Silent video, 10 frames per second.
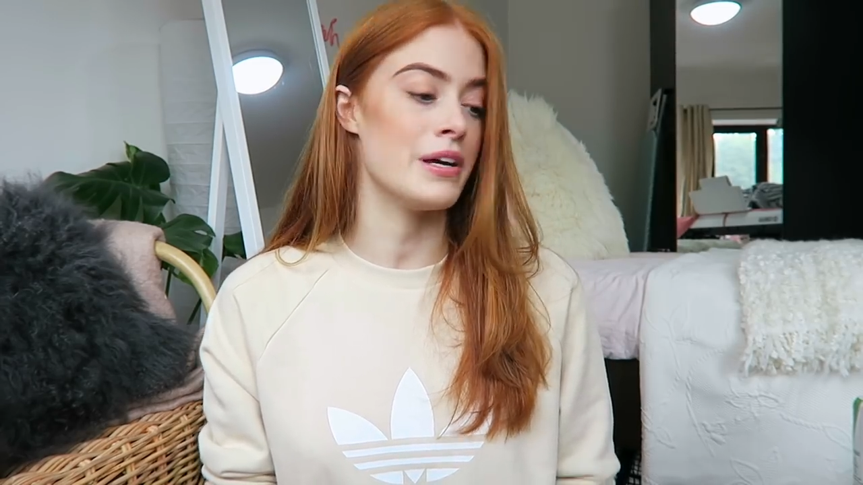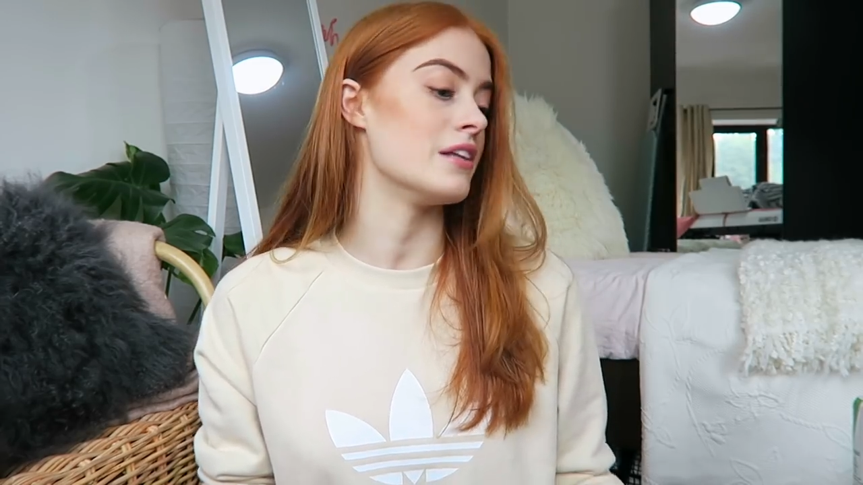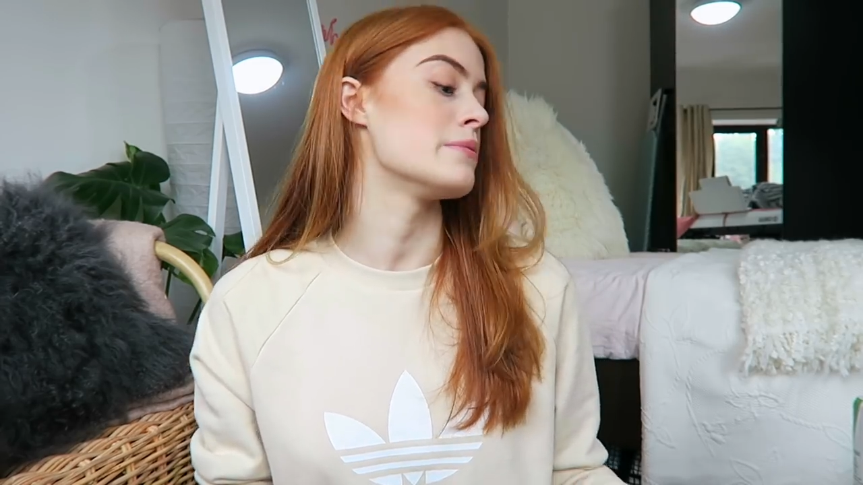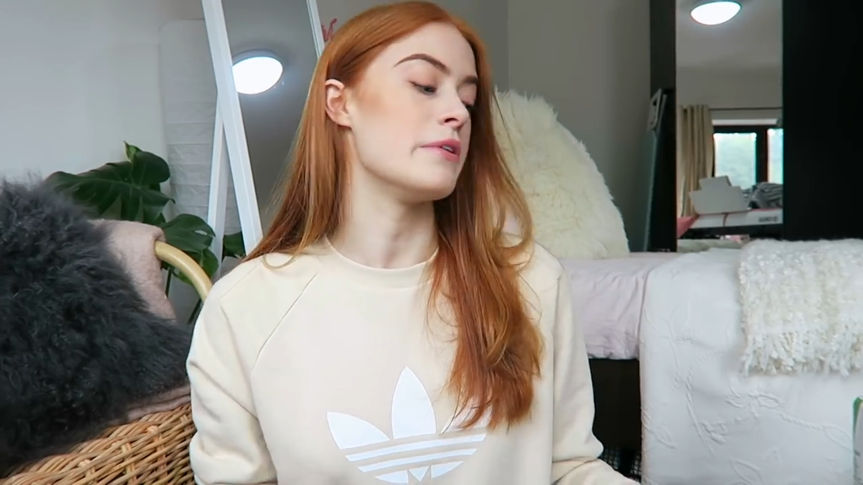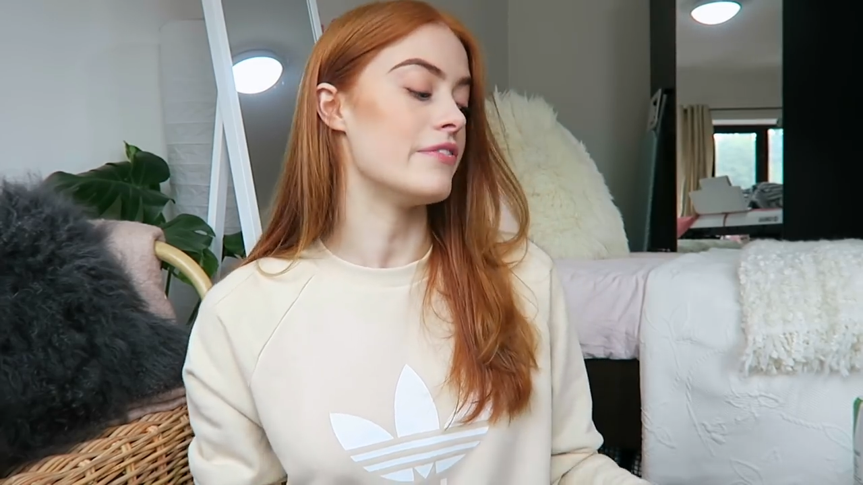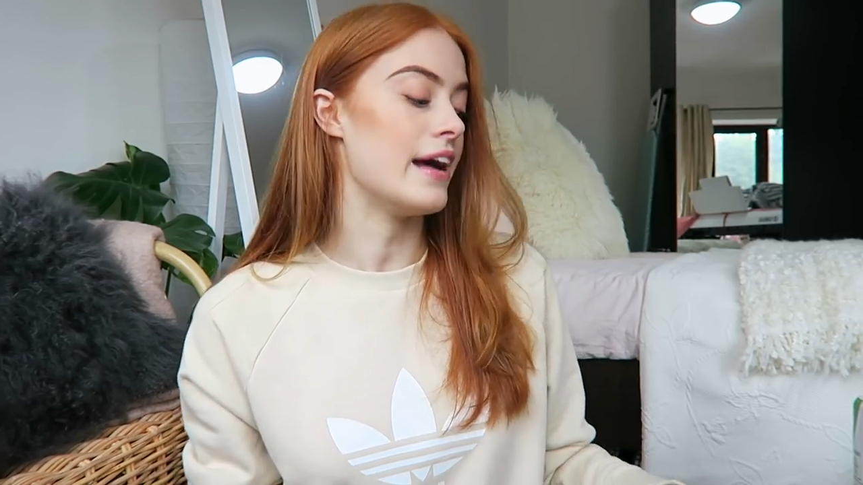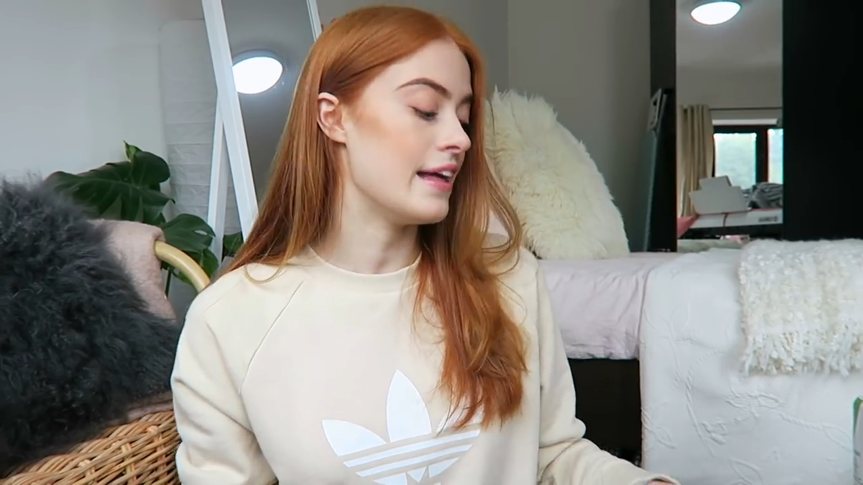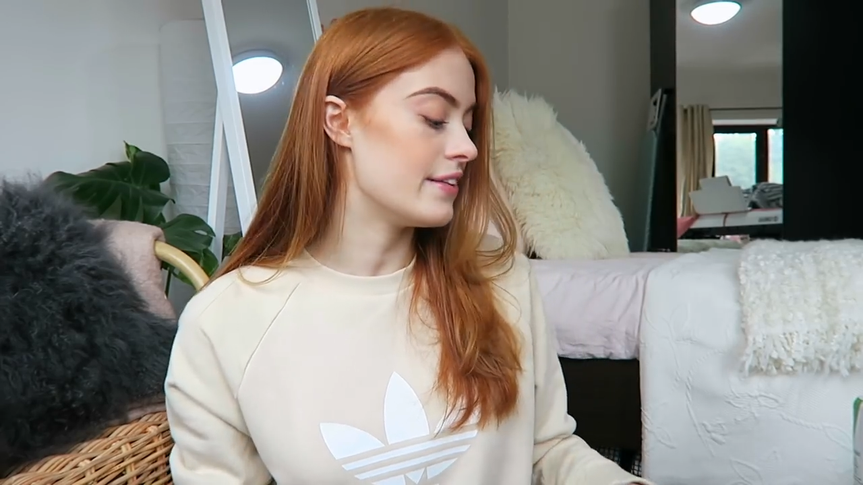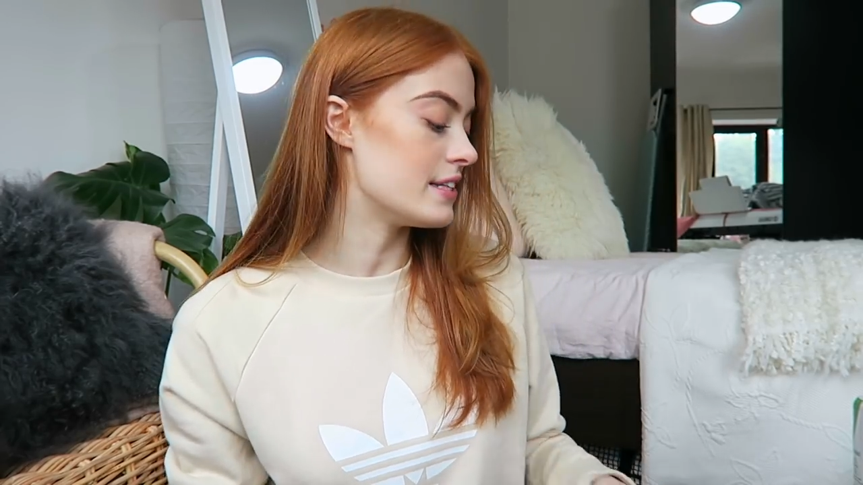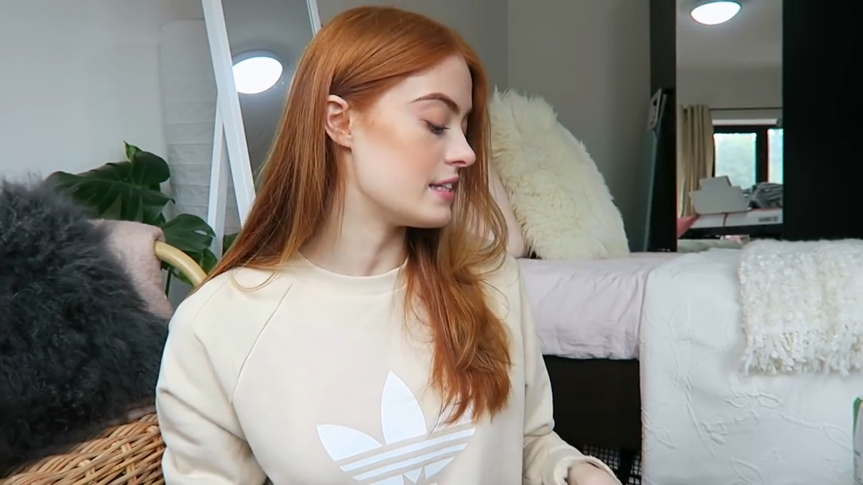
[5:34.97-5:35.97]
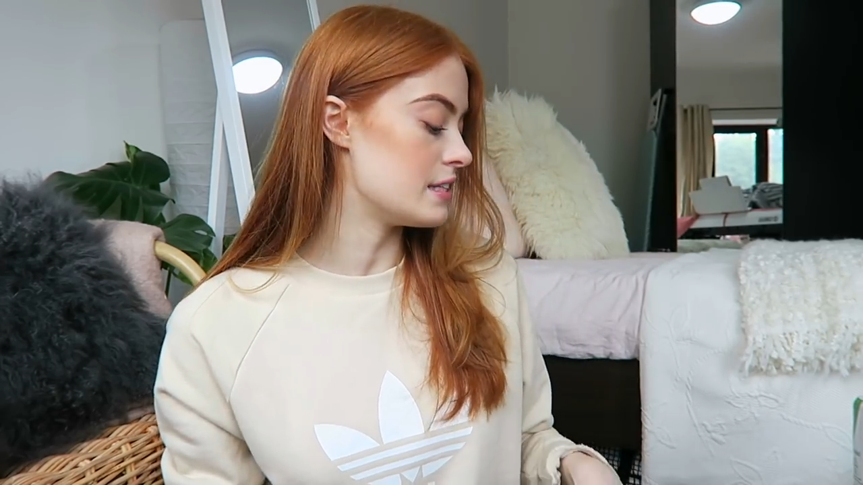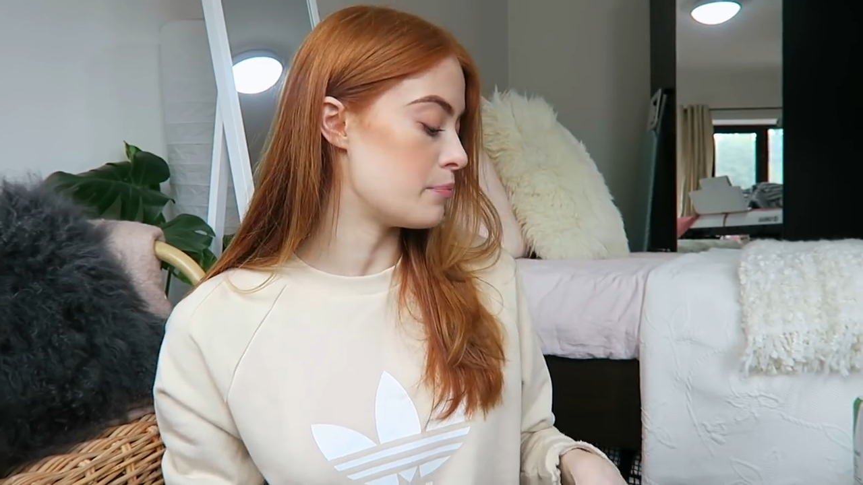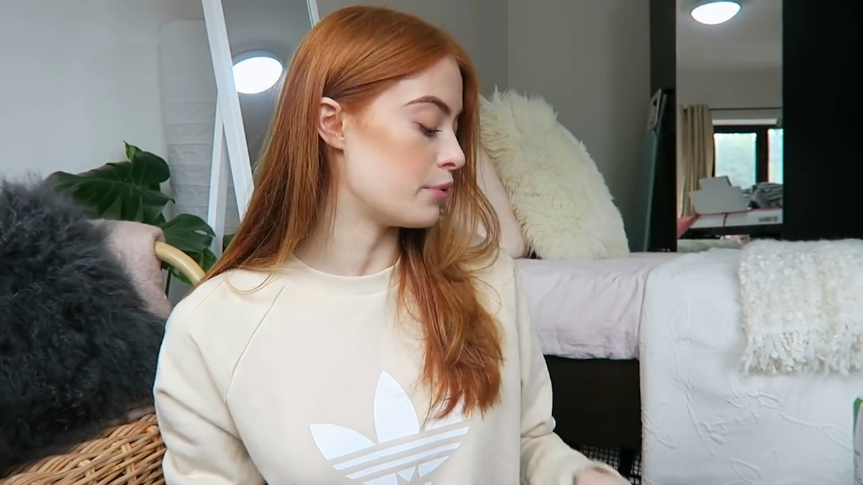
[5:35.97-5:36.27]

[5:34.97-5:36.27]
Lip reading: but to be fair, this is a